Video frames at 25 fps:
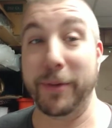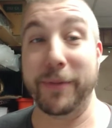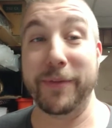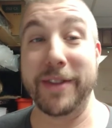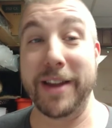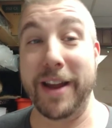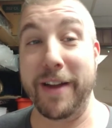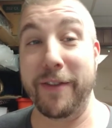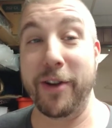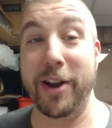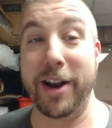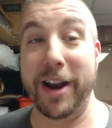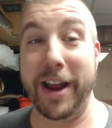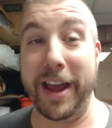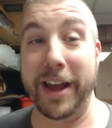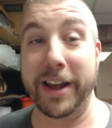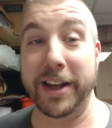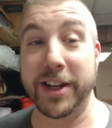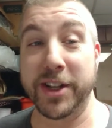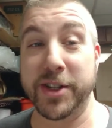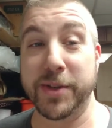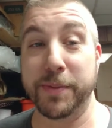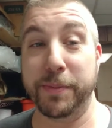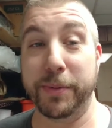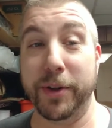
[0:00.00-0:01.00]
I've never had an
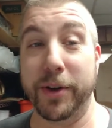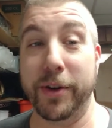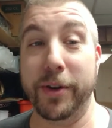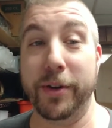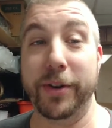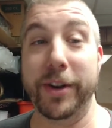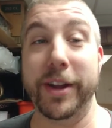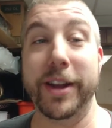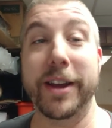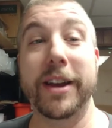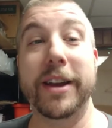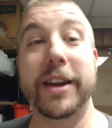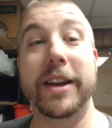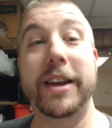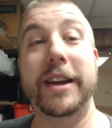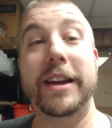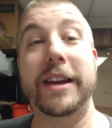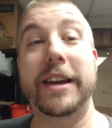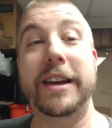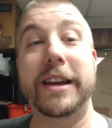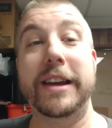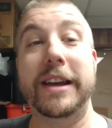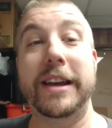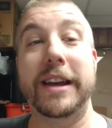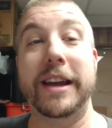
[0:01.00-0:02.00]
egg explode
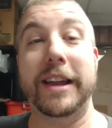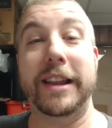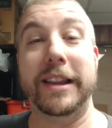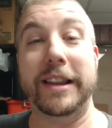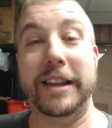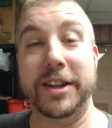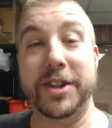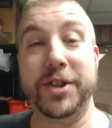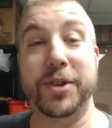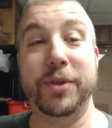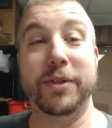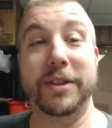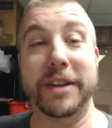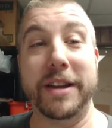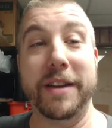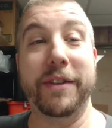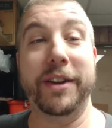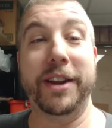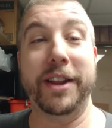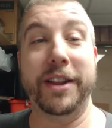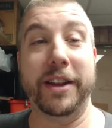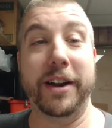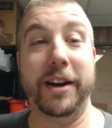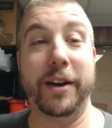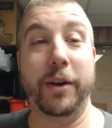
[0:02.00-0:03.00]
unless you leave
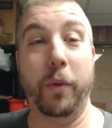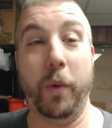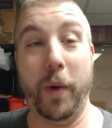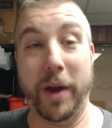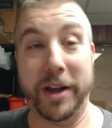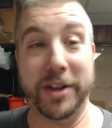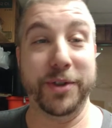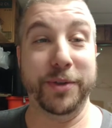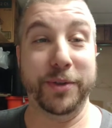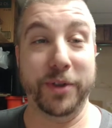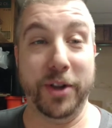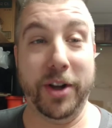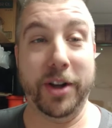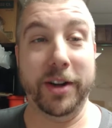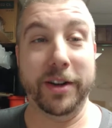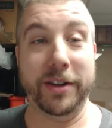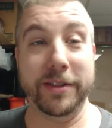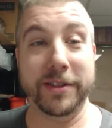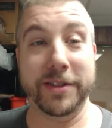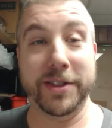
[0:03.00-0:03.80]
it in there way too long.